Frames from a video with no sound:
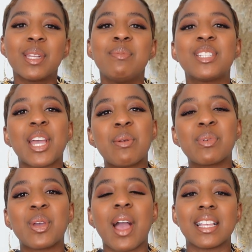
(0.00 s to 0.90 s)
gonna be sharing
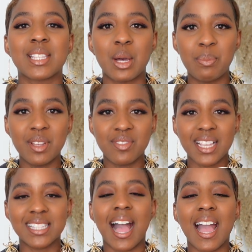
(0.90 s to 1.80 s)
with you guys a couple of
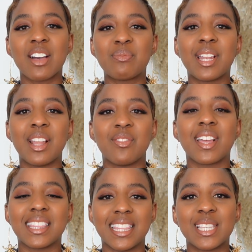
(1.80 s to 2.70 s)
things that I have been
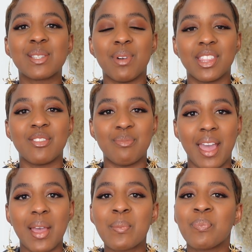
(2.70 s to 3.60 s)
loving this month of
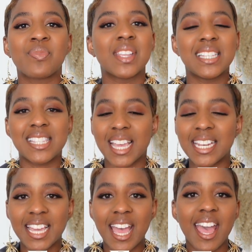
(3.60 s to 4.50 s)
May.
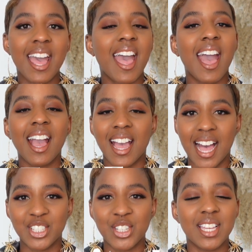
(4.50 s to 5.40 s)
Skincare,
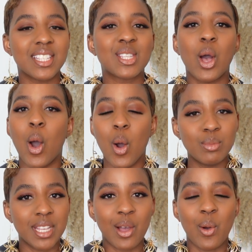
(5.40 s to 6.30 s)
gadgets,
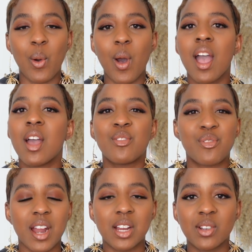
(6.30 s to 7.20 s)
home decor,
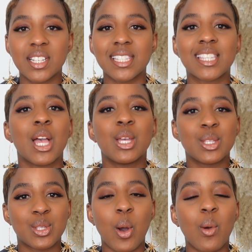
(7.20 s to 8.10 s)
fragrance.
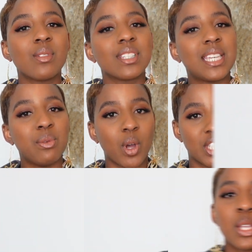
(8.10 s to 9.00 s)
So keep
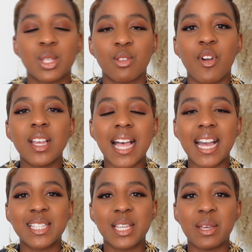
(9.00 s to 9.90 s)
watching. So the first
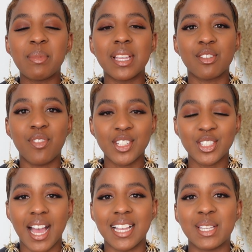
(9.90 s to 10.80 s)
item is a
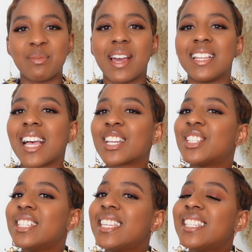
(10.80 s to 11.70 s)
fashion item, and it's
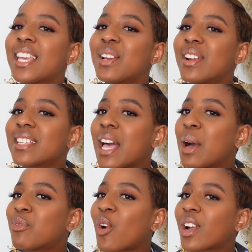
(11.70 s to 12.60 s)
actually these earrings that
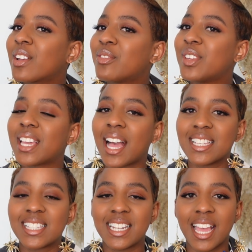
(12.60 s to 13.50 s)
I'm rocking for you
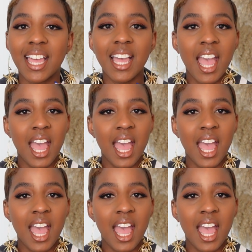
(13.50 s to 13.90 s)
guys today.